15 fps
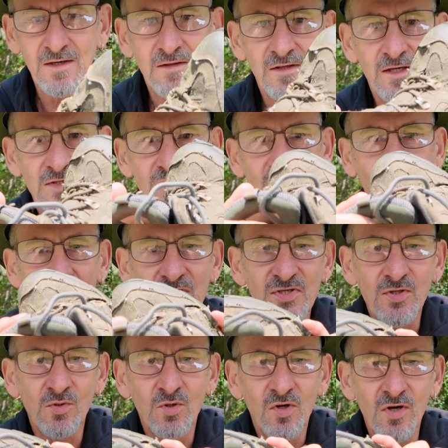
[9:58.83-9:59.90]
The inside's
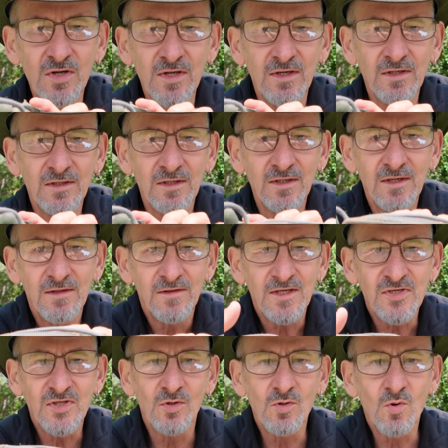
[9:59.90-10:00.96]
still good. They're
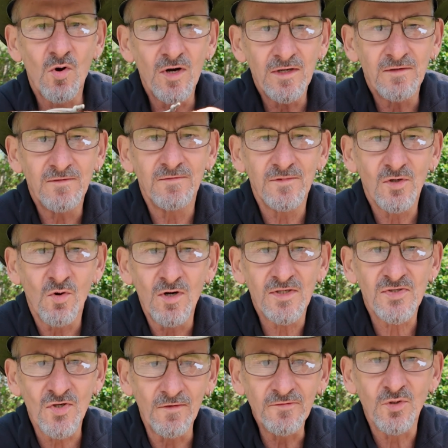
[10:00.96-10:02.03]
still quite quite
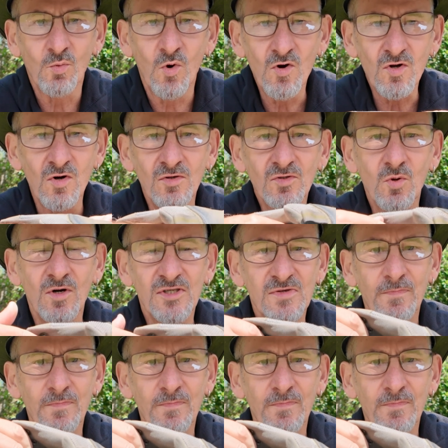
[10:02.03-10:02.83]
soft to walk on, quite